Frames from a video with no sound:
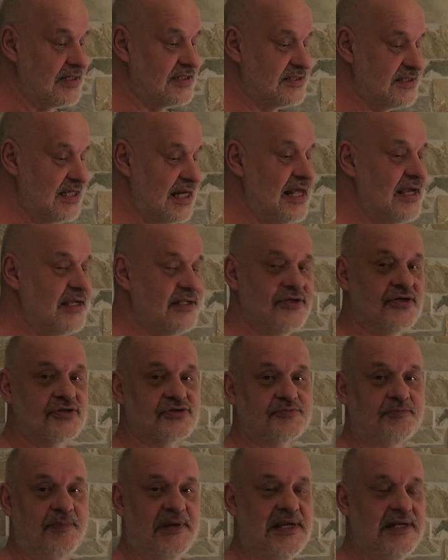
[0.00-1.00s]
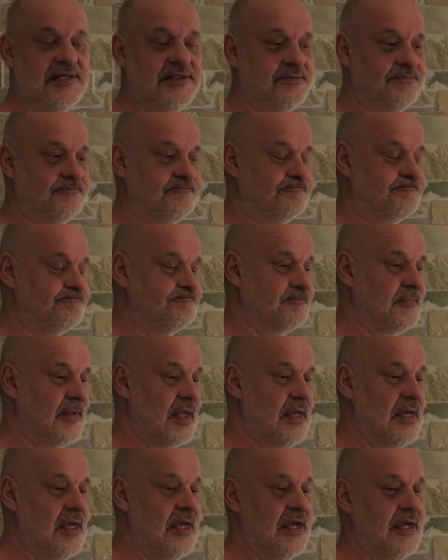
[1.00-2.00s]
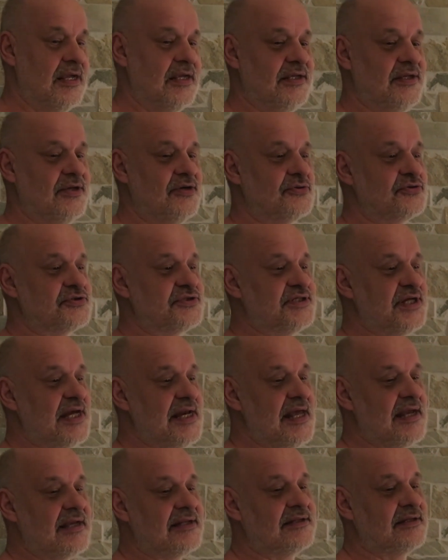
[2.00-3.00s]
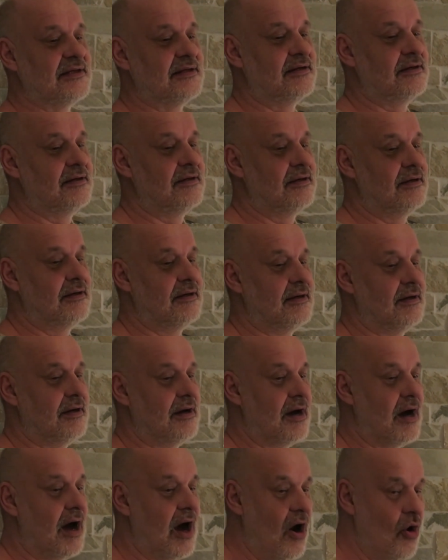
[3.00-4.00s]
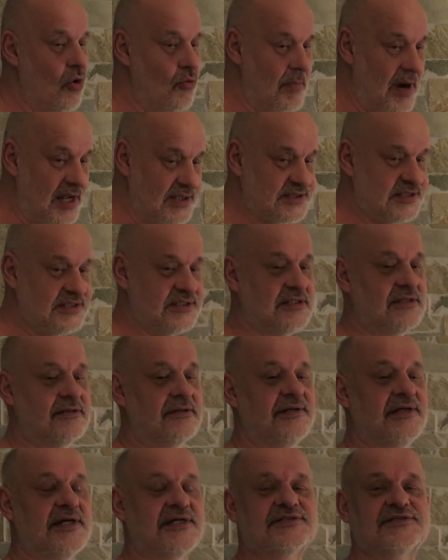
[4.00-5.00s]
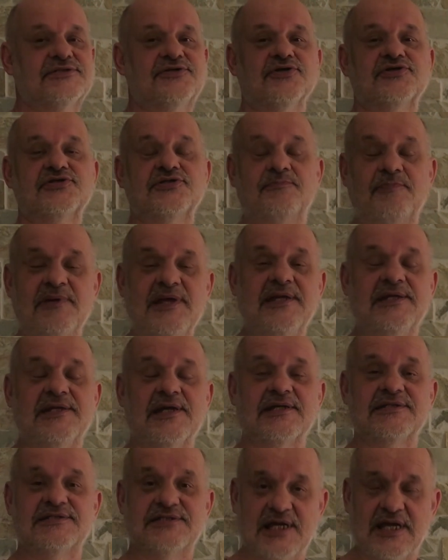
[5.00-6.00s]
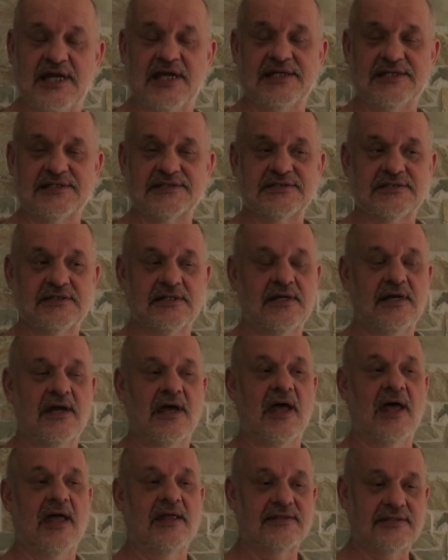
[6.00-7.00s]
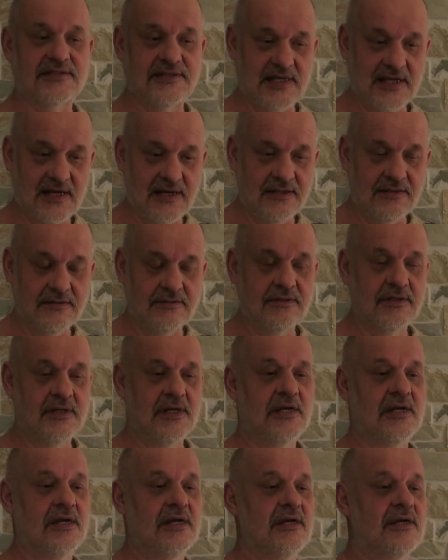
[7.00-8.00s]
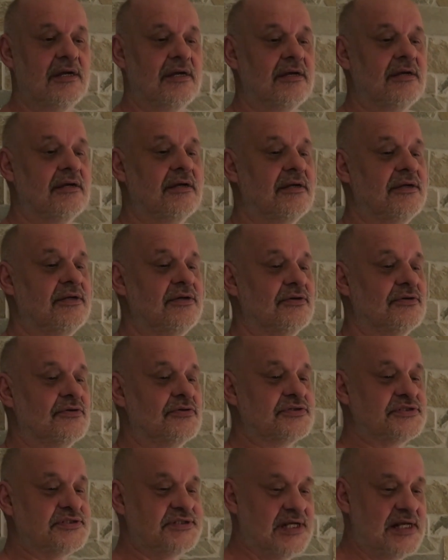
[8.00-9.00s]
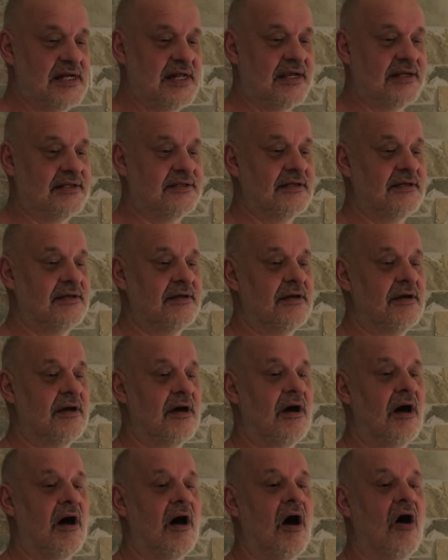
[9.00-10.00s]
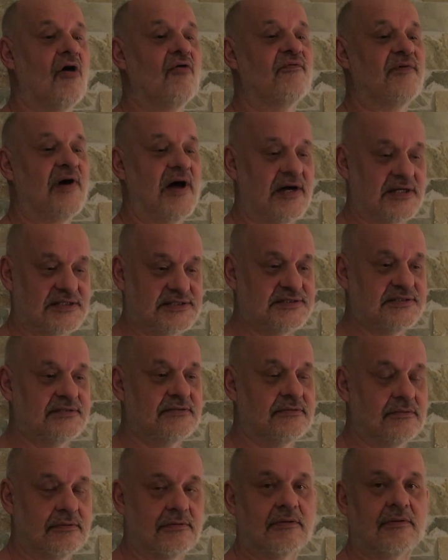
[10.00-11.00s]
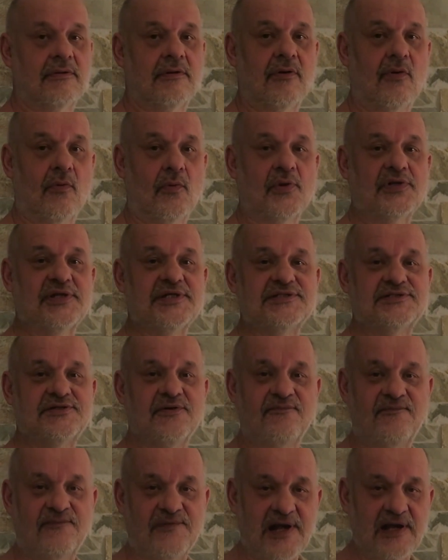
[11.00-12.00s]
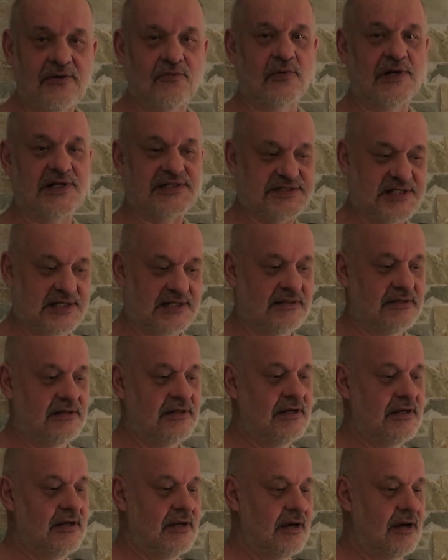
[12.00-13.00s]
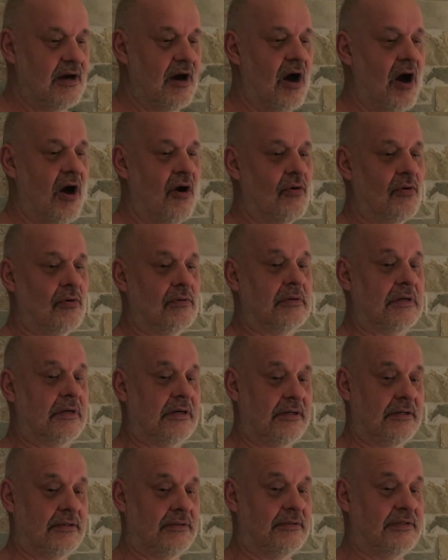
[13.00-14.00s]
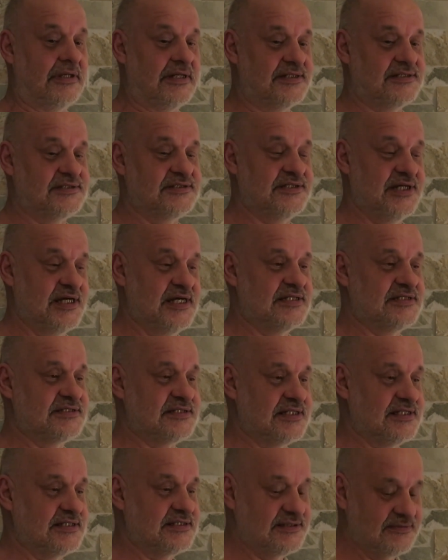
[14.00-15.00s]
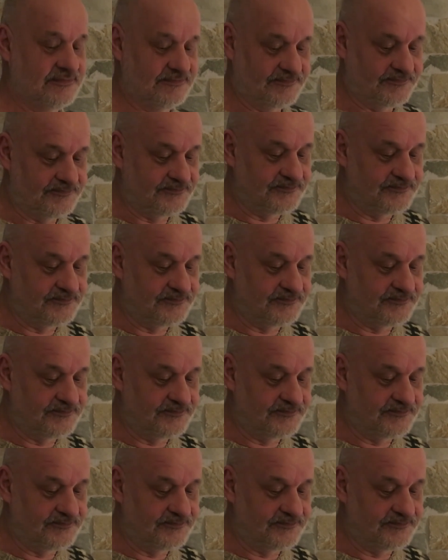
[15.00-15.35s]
select your speed, you select how much does the speed change, and then you select how fast, what is the frequency, how it changes.